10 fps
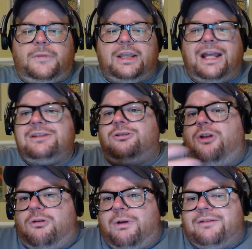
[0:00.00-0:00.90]
that's a
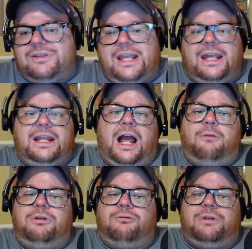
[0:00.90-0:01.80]
long way of saying I
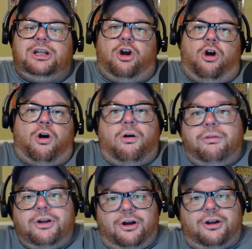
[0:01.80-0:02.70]
want to read all
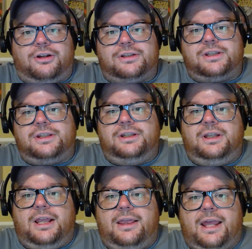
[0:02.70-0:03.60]
the cards
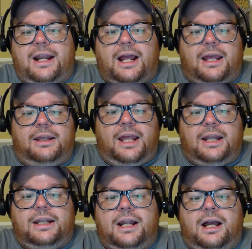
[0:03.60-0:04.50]
that I
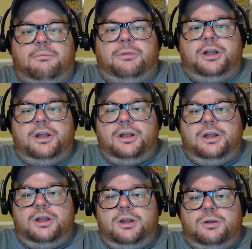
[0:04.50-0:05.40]
ended up
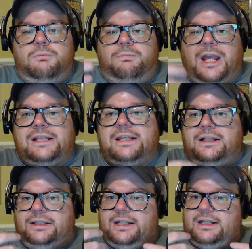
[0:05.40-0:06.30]

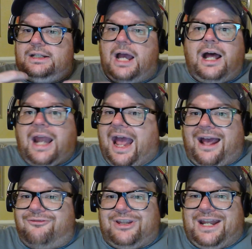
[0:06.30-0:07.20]
basically not
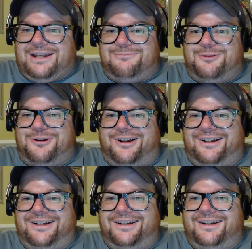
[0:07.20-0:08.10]
having
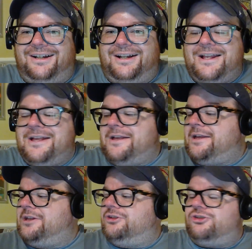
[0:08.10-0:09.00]
anymore
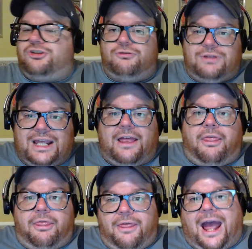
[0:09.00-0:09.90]
to get
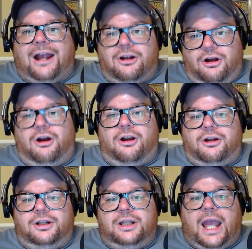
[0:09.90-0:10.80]
that
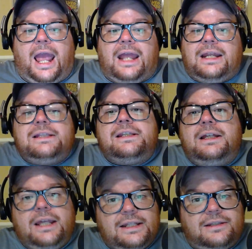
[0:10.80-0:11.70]
card. And it's
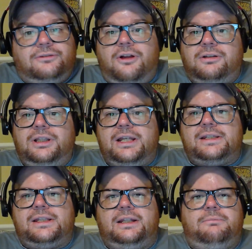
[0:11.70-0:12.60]
a long
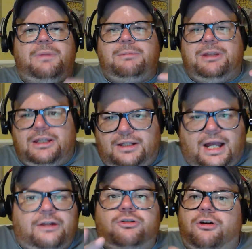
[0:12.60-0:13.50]
list, and maybe
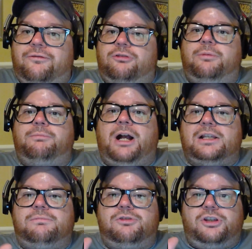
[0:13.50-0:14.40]
I don't know if it'll be
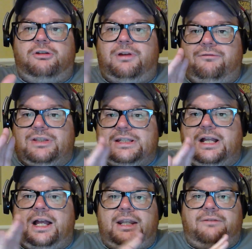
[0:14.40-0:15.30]
possible. So if it's
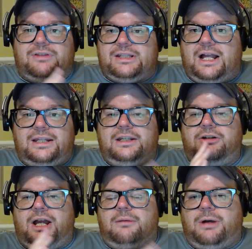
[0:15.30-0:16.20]
not
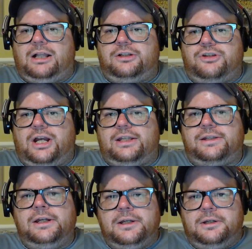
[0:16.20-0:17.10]
here, I
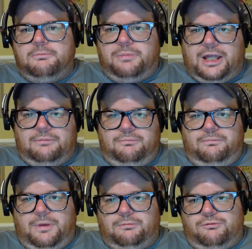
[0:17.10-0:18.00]
apologize. But
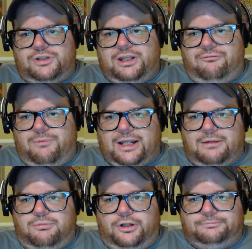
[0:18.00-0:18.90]
maybe we'll see if Mike
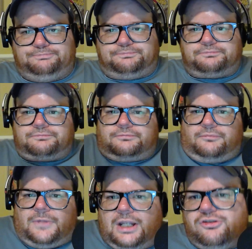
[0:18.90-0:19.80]
can put.
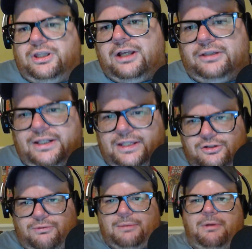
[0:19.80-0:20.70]
Actually, I'll lean
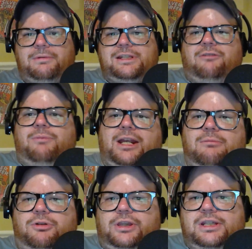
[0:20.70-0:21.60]
this way. Maybe see if Mike
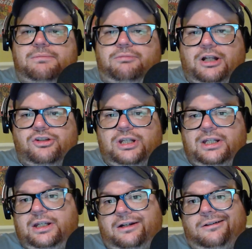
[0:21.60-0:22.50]
can put this
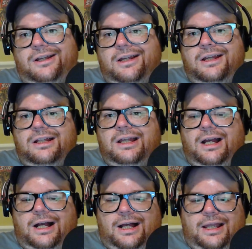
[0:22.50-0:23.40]
spreadsheet here.
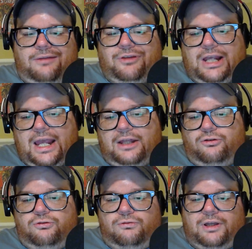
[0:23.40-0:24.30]
If he can,
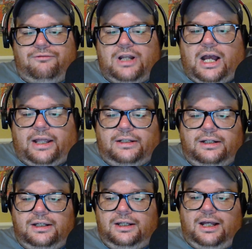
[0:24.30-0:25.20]
cool. If not,
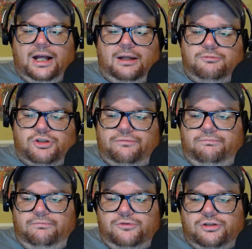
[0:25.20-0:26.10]
just
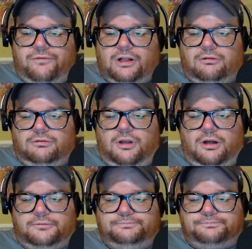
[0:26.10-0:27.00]
follow
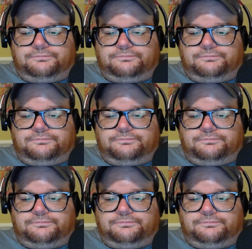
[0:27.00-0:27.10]
along.